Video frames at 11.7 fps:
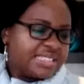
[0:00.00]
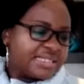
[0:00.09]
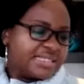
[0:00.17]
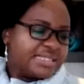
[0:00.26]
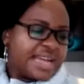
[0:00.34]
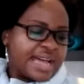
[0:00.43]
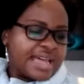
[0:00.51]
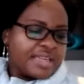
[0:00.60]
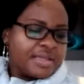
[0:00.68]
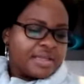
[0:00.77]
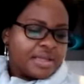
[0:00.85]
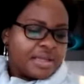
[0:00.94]
just die.
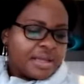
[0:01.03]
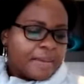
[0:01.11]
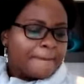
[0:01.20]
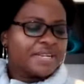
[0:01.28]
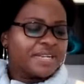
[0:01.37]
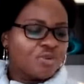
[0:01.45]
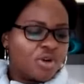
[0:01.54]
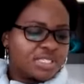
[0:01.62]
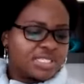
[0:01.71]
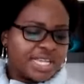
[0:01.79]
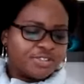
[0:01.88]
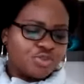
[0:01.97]
But God
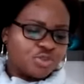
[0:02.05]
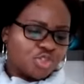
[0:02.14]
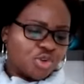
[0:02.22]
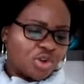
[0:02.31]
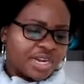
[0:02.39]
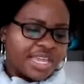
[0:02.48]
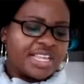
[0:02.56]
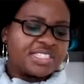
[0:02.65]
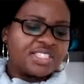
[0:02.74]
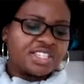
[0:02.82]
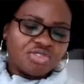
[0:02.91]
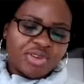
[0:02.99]
said to Jonah,
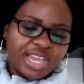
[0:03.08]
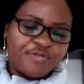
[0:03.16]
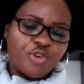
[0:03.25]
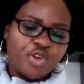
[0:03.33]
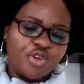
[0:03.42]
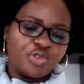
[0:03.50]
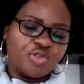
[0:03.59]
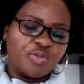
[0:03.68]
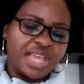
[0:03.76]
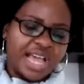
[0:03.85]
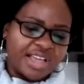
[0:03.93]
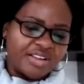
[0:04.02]
is it right for you to
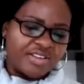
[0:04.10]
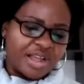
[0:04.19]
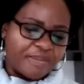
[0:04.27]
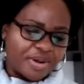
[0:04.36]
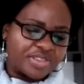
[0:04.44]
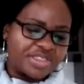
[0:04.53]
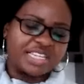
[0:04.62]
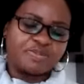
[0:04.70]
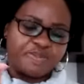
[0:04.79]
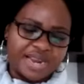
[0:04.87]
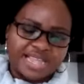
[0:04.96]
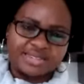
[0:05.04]
be angry about that
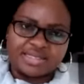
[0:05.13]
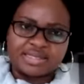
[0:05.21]
plant?